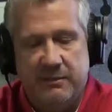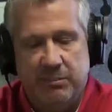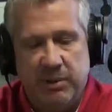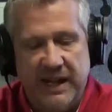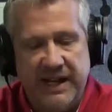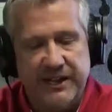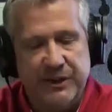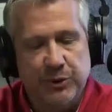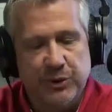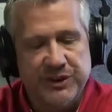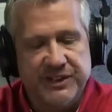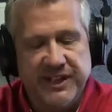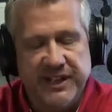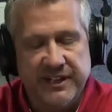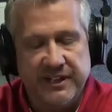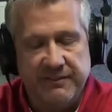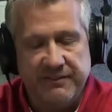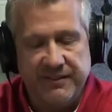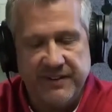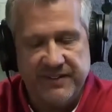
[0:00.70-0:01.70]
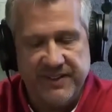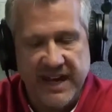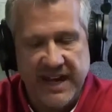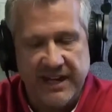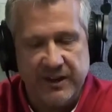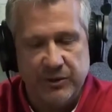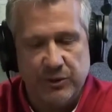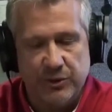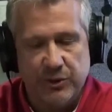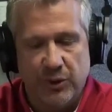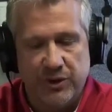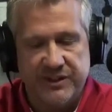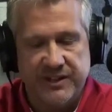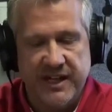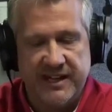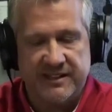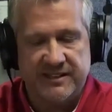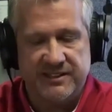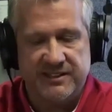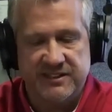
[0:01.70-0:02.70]
Plan to attend the 5th Annual North
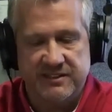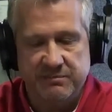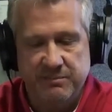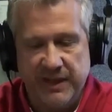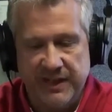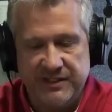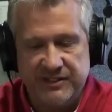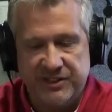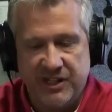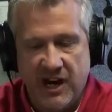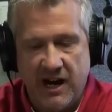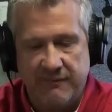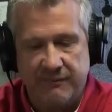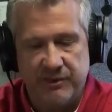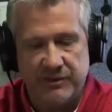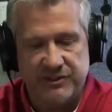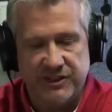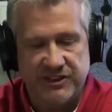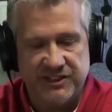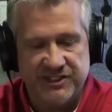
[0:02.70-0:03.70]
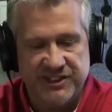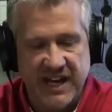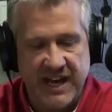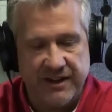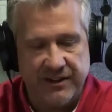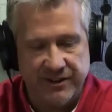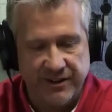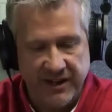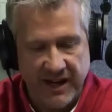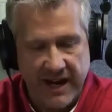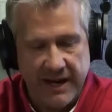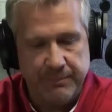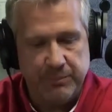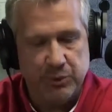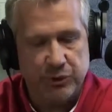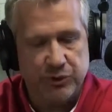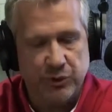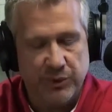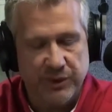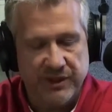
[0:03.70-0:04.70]
Texas Men's Conference on Saturday,
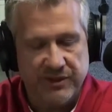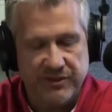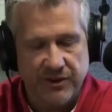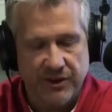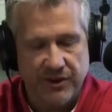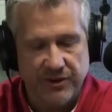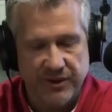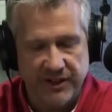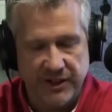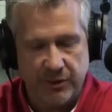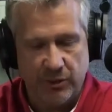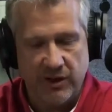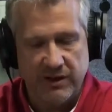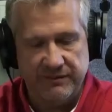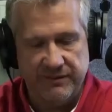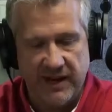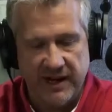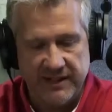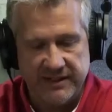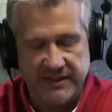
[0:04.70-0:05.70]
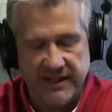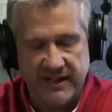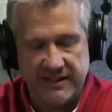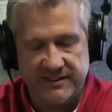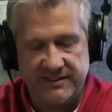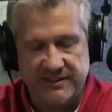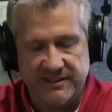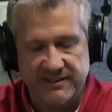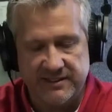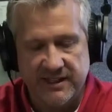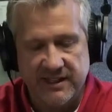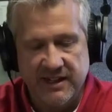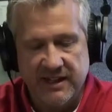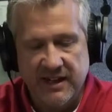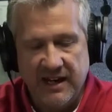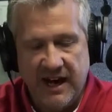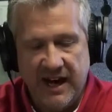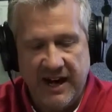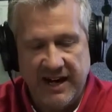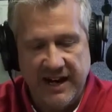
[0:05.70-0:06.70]
April 23rd in Grapevine, Texas.
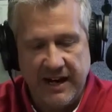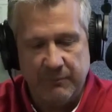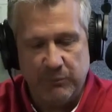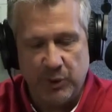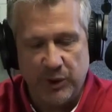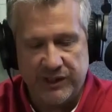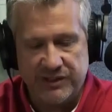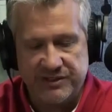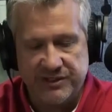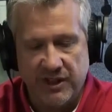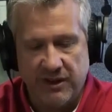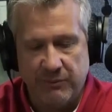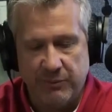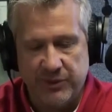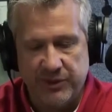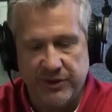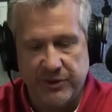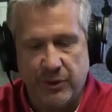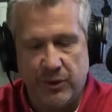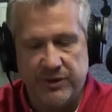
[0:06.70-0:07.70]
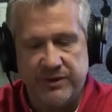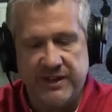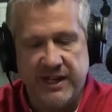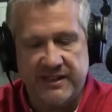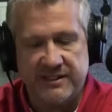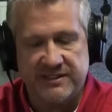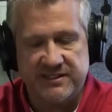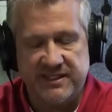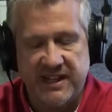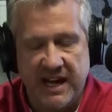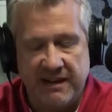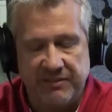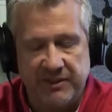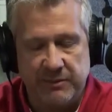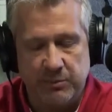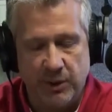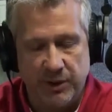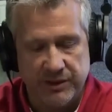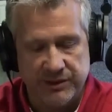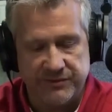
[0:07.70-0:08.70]
Hi, I'm Rick Self with the North Texas
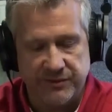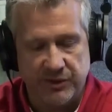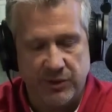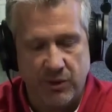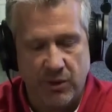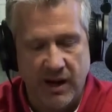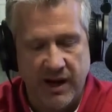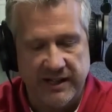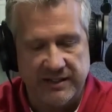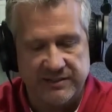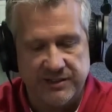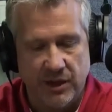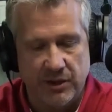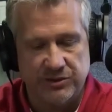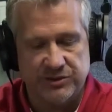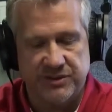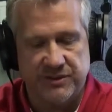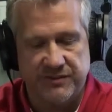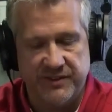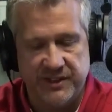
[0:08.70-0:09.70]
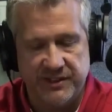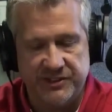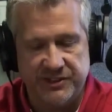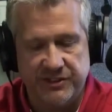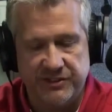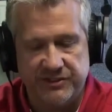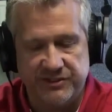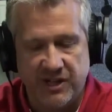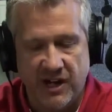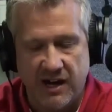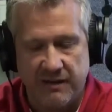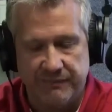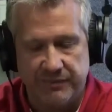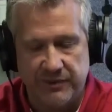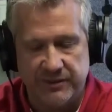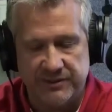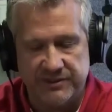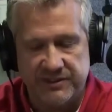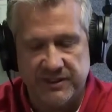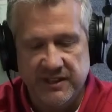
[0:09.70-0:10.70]
Catholic Brothers for Christ, host of this year's
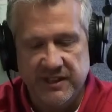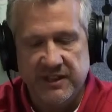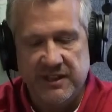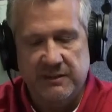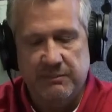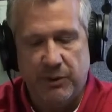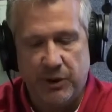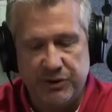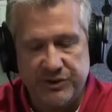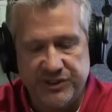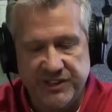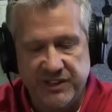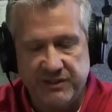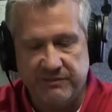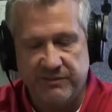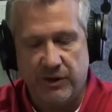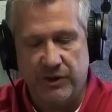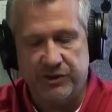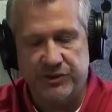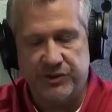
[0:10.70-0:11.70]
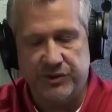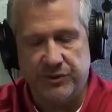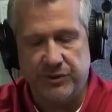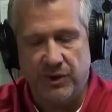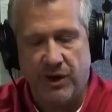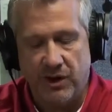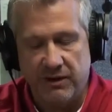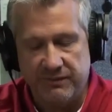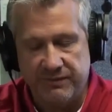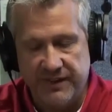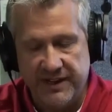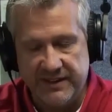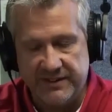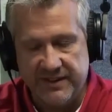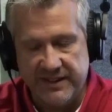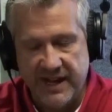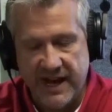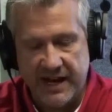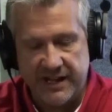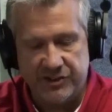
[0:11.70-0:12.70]
conference, Mercy and Virtue, Our
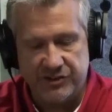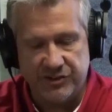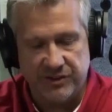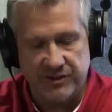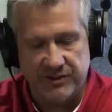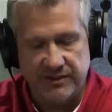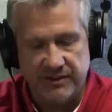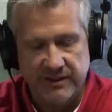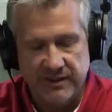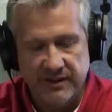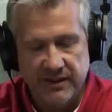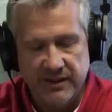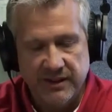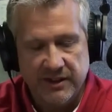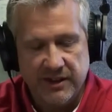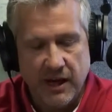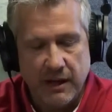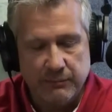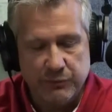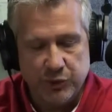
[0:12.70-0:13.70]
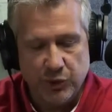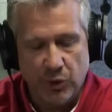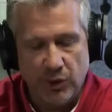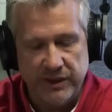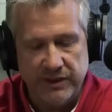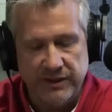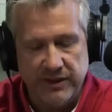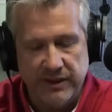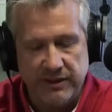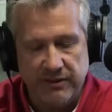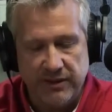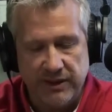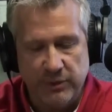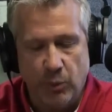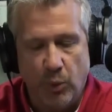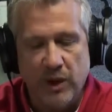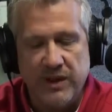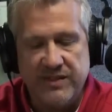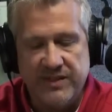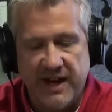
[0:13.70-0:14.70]
Faith in Action. Come join
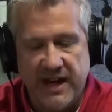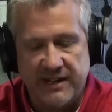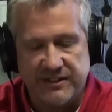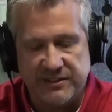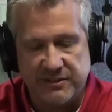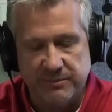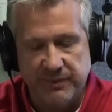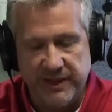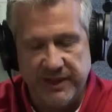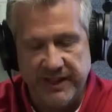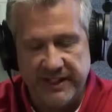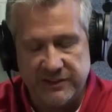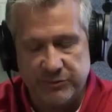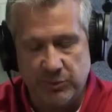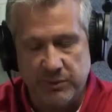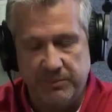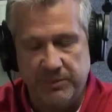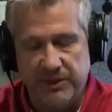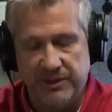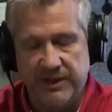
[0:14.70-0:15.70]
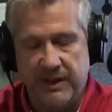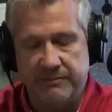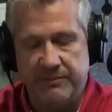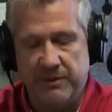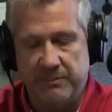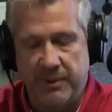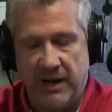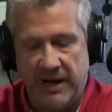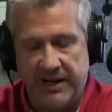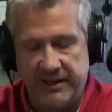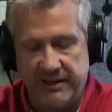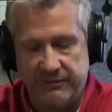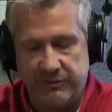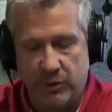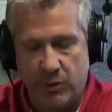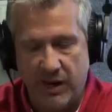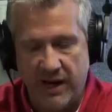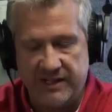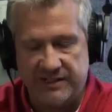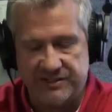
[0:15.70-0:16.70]
nearly 1,000 men as we build up the body
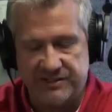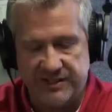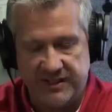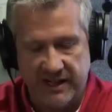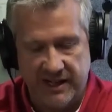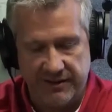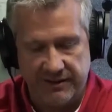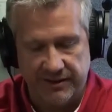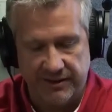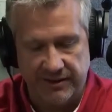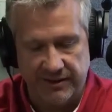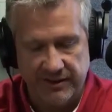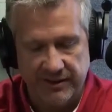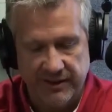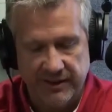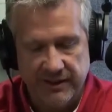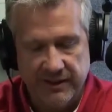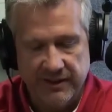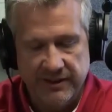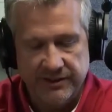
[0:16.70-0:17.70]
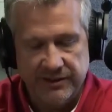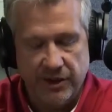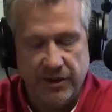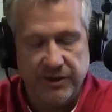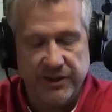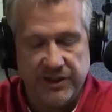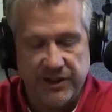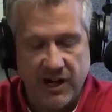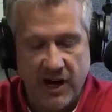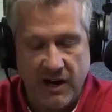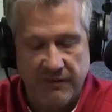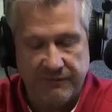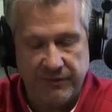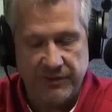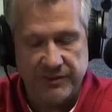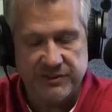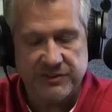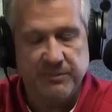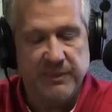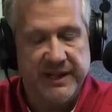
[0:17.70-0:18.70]
of Christ together. During the
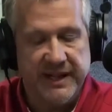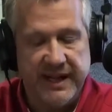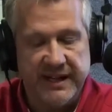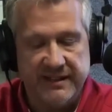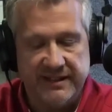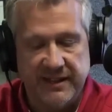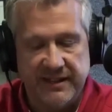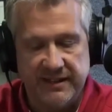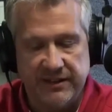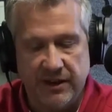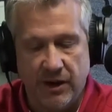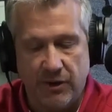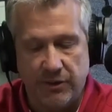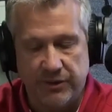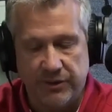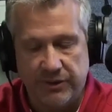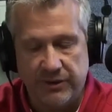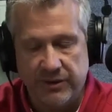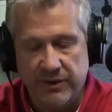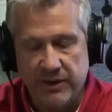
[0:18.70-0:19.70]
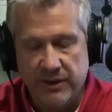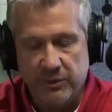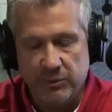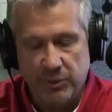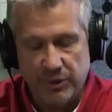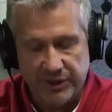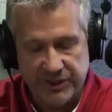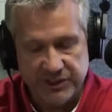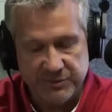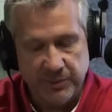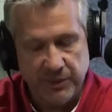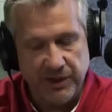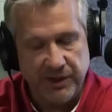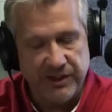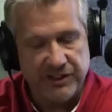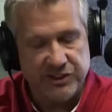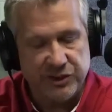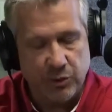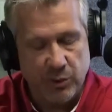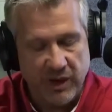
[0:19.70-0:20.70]
conference, men 18 and older will
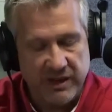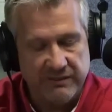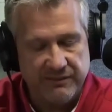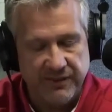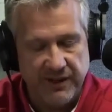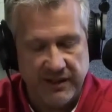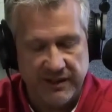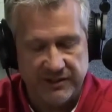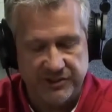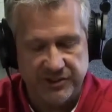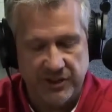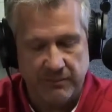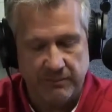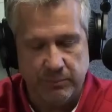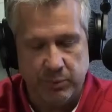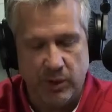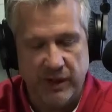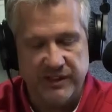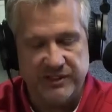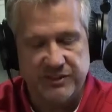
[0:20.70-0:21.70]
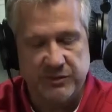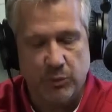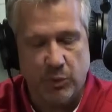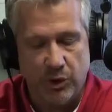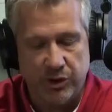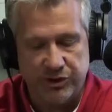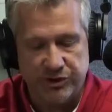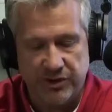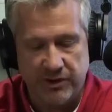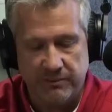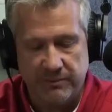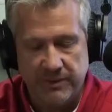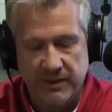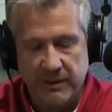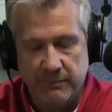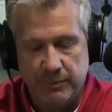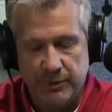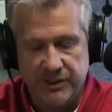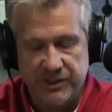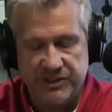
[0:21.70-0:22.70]
experience great fellowship, praise and worship,
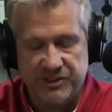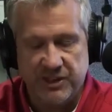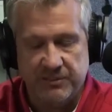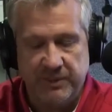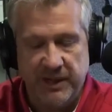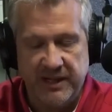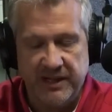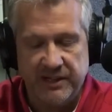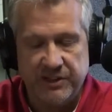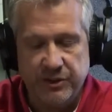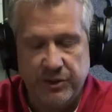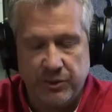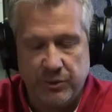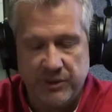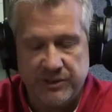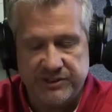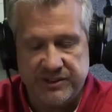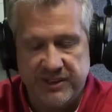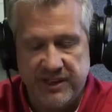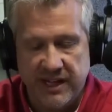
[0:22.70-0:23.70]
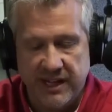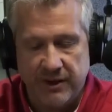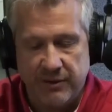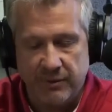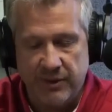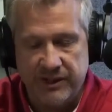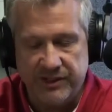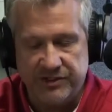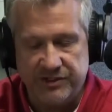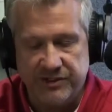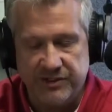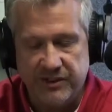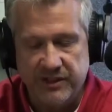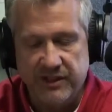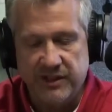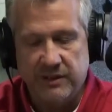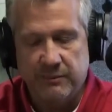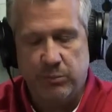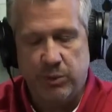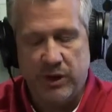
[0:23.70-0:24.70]
participate in Eucharistic adoration,
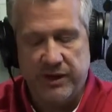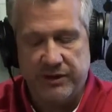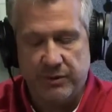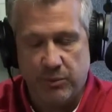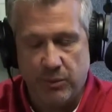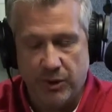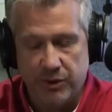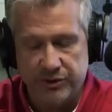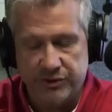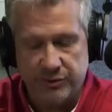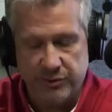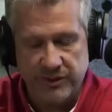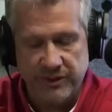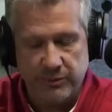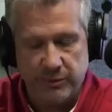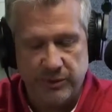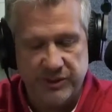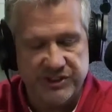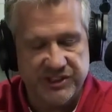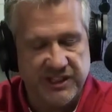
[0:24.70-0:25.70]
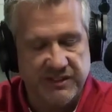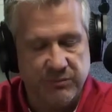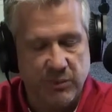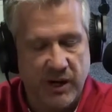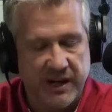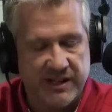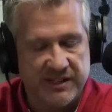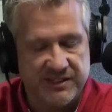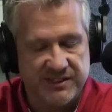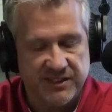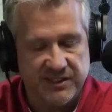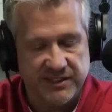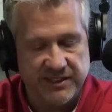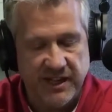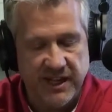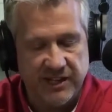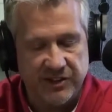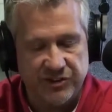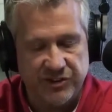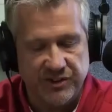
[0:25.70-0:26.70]
pray the Rosary, receive
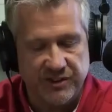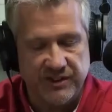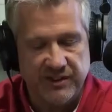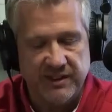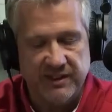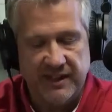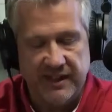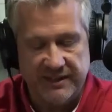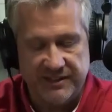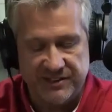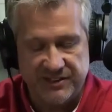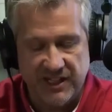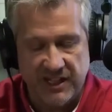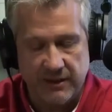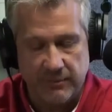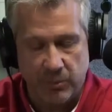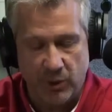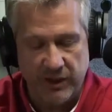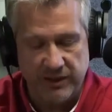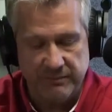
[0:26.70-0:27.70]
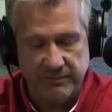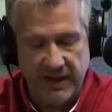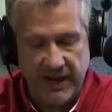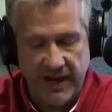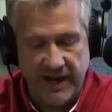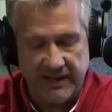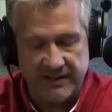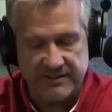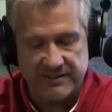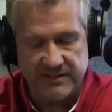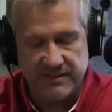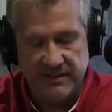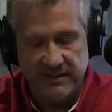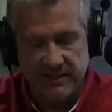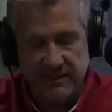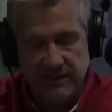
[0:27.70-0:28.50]
reconciliation, and celebrate Mass.